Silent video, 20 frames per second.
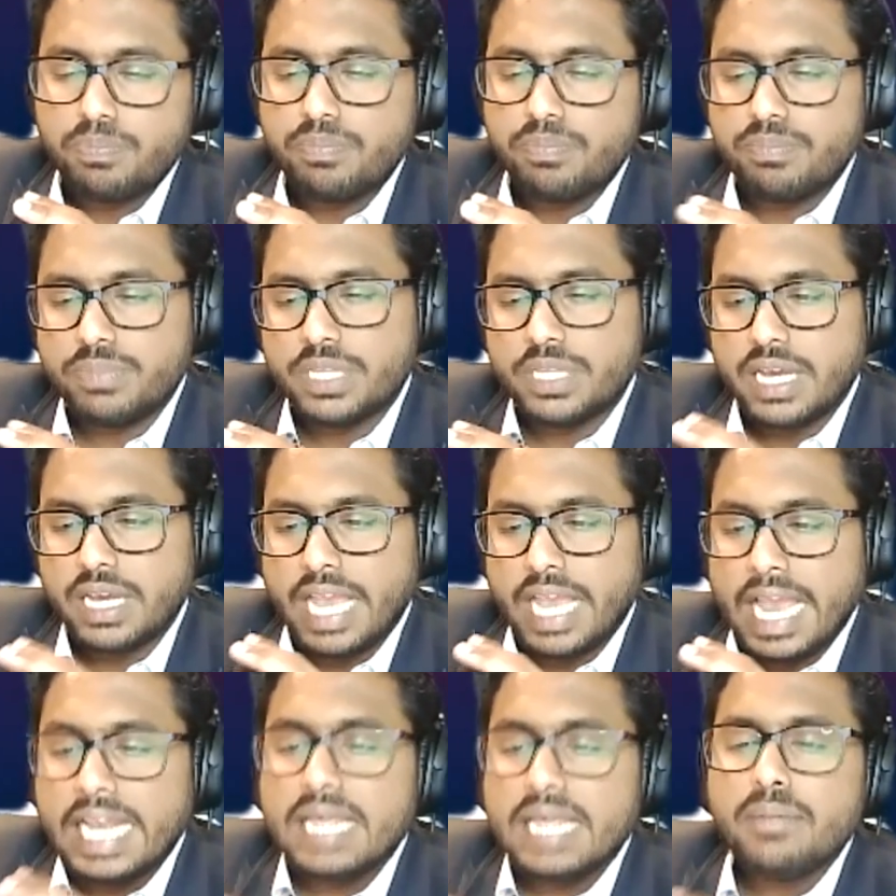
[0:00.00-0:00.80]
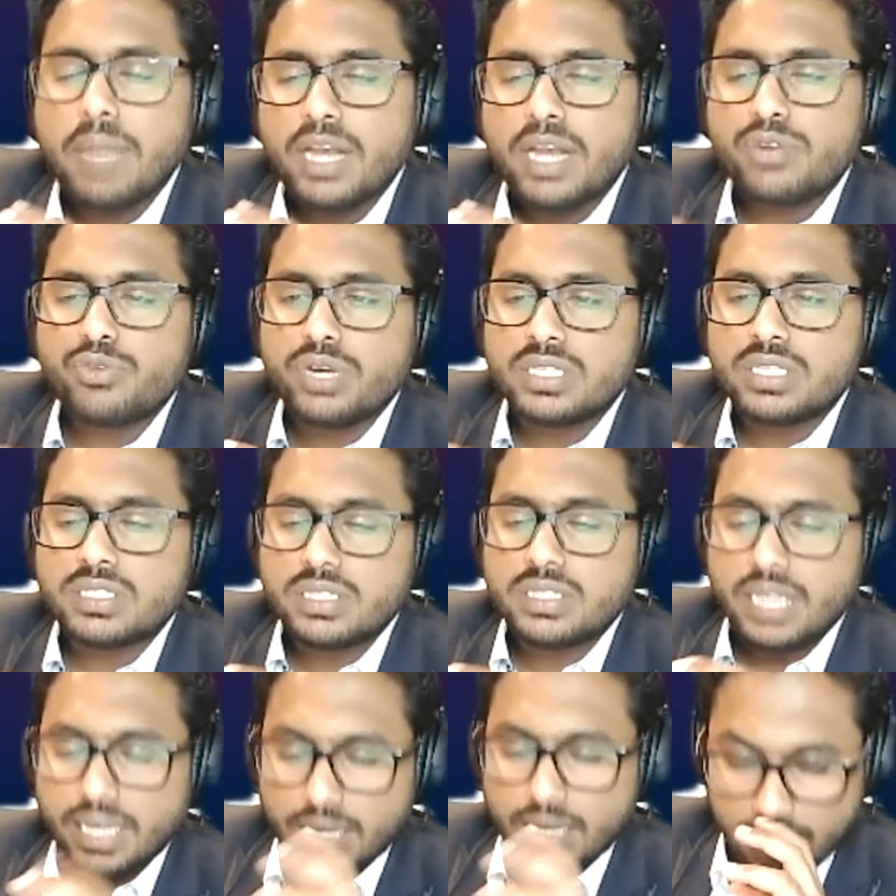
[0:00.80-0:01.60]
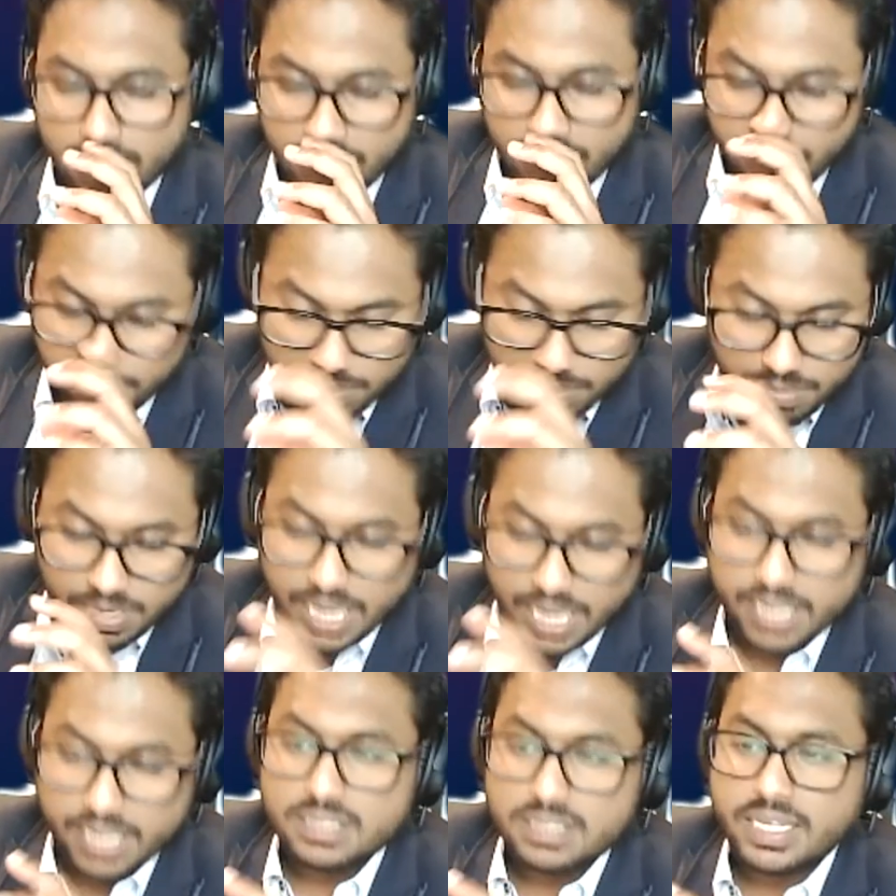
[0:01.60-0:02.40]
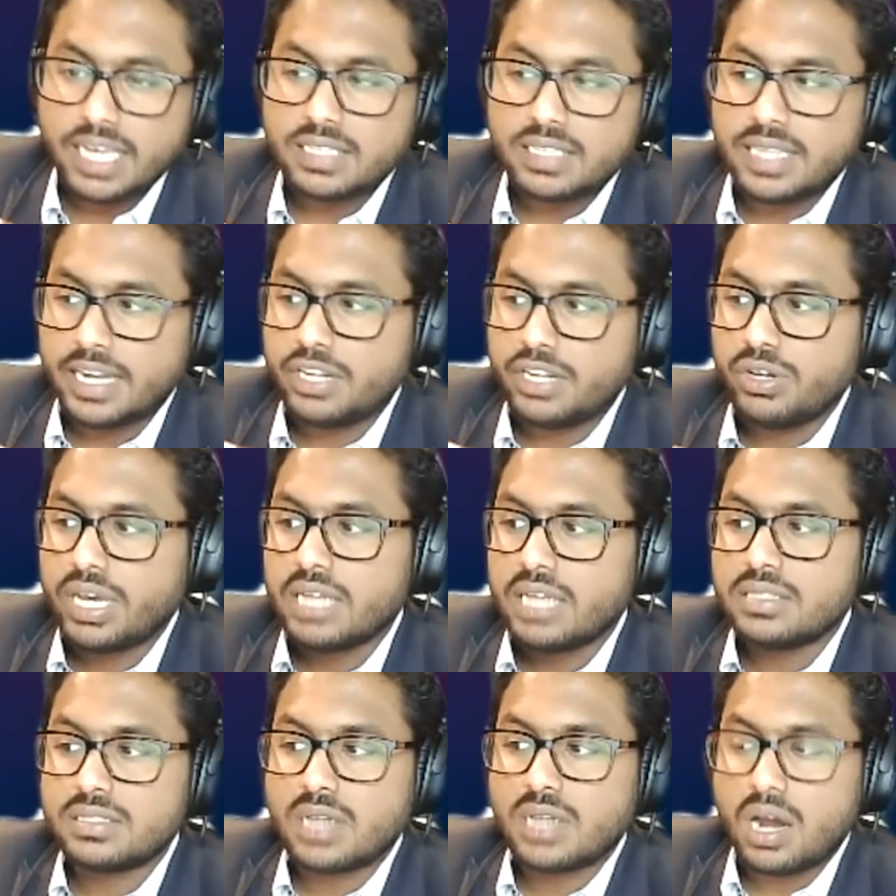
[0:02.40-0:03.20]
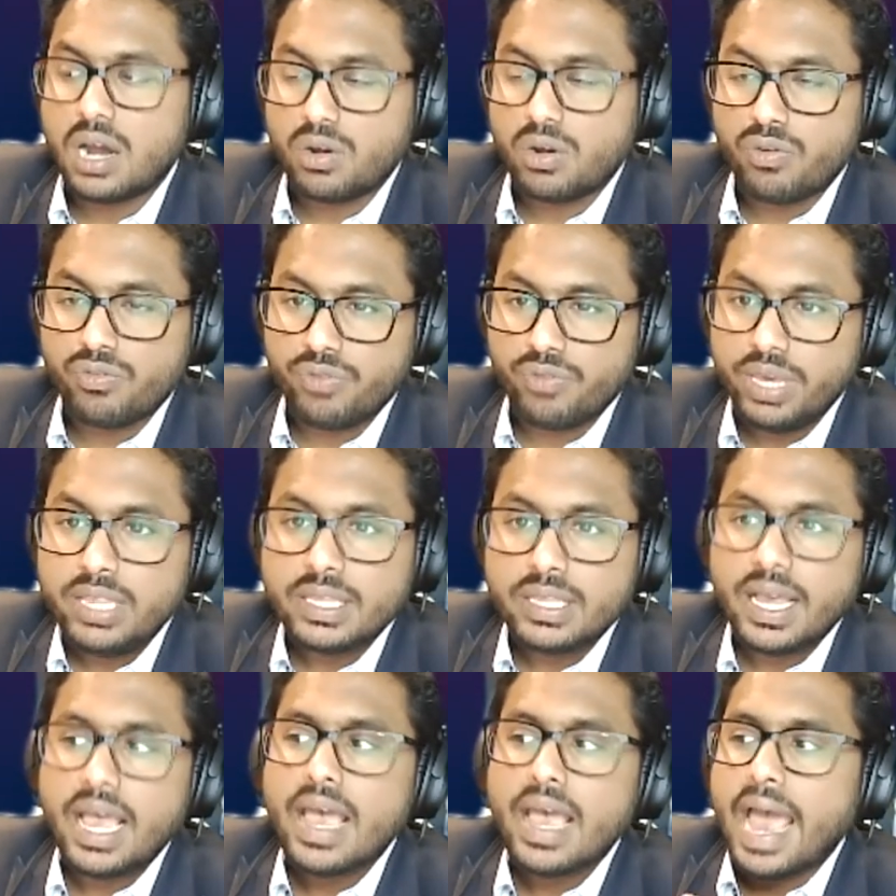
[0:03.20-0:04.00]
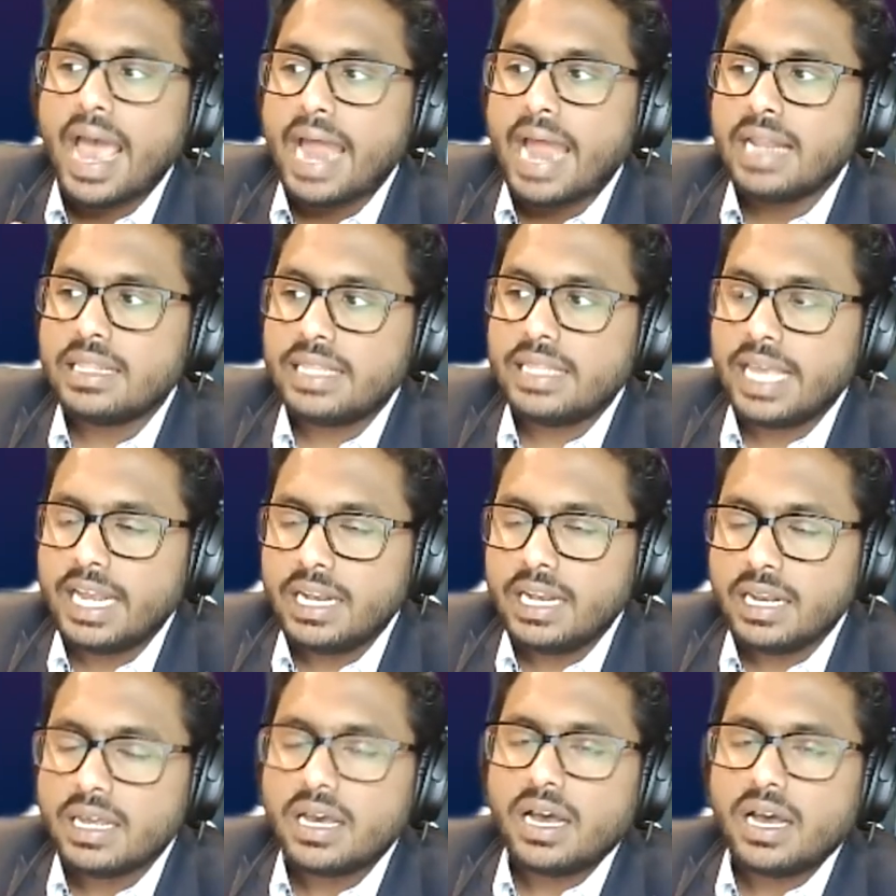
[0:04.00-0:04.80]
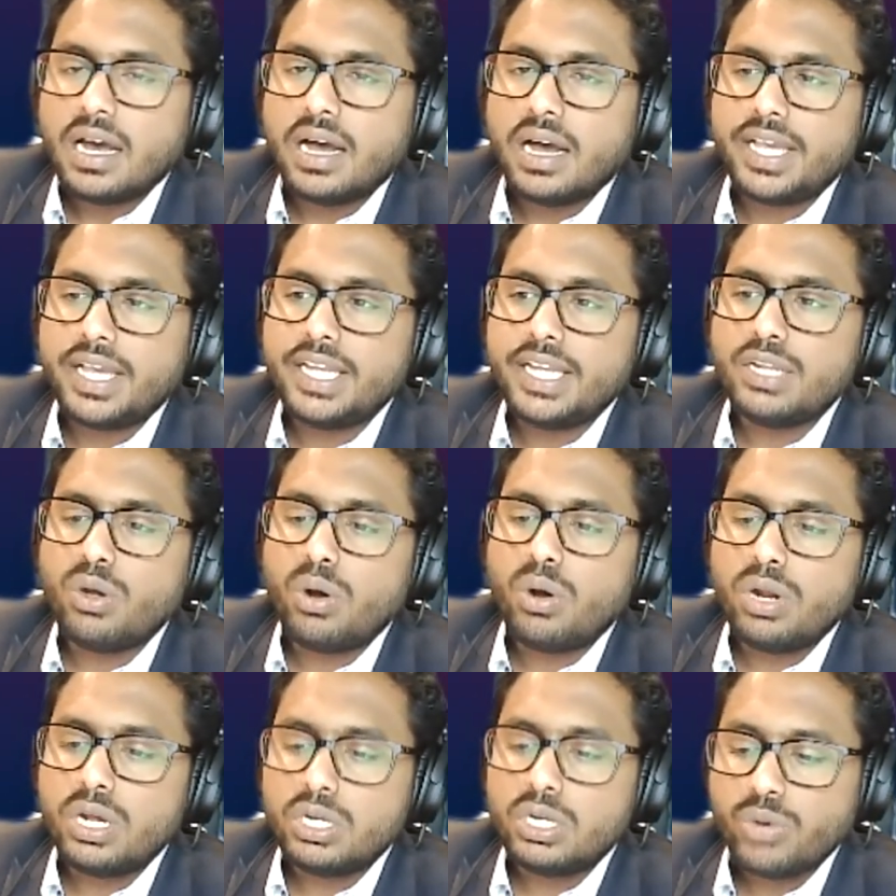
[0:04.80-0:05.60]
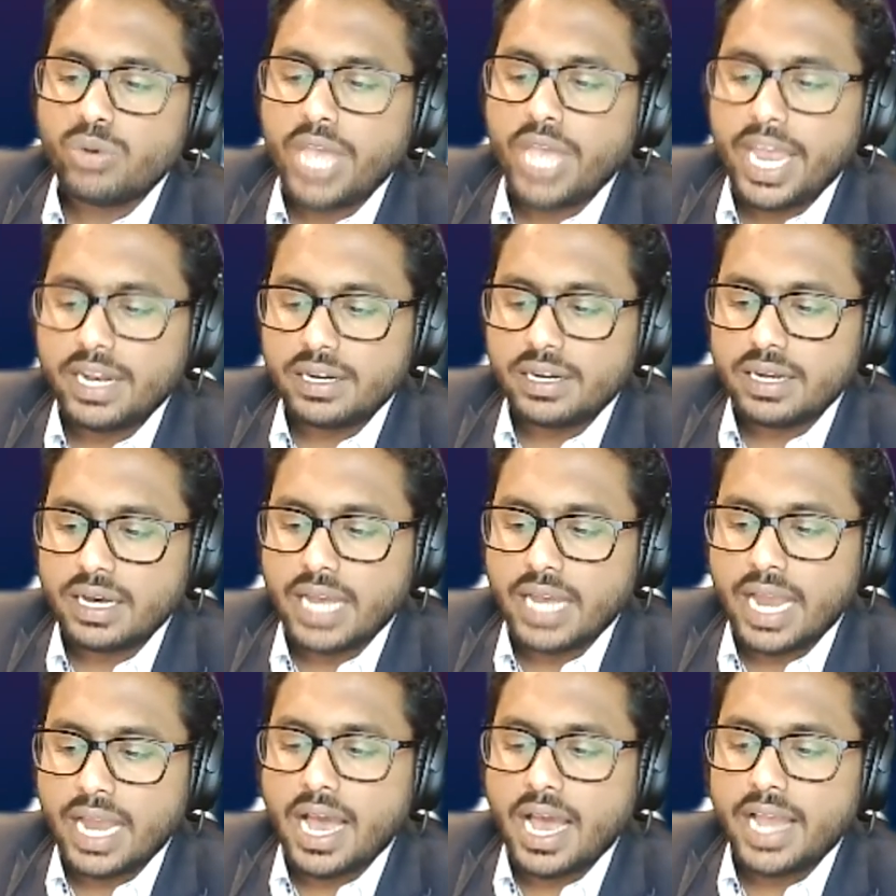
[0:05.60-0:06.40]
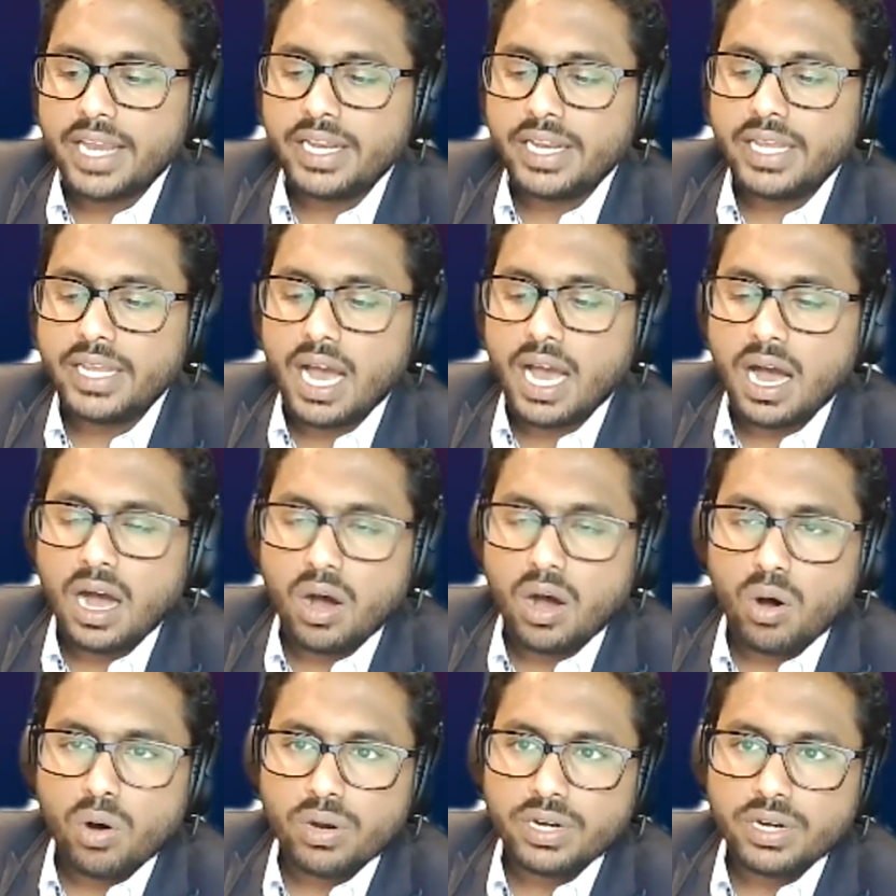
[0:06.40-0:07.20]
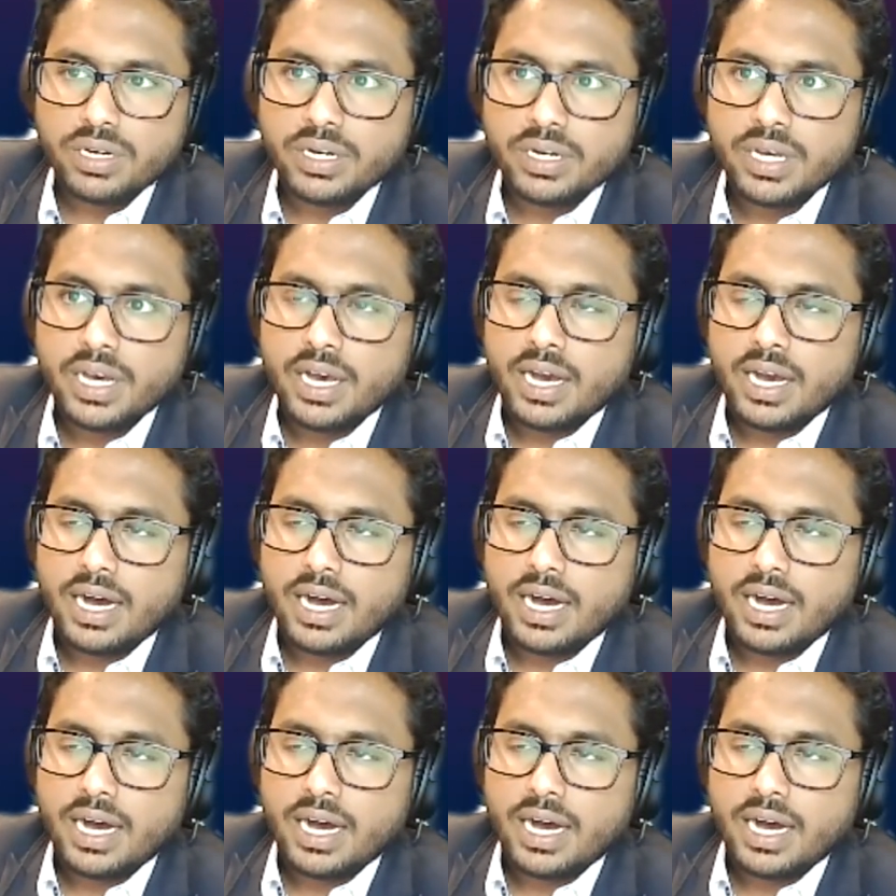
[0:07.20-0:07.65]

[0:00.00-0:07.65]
the elementary like stage that you can start off with, and then in order to get an idea on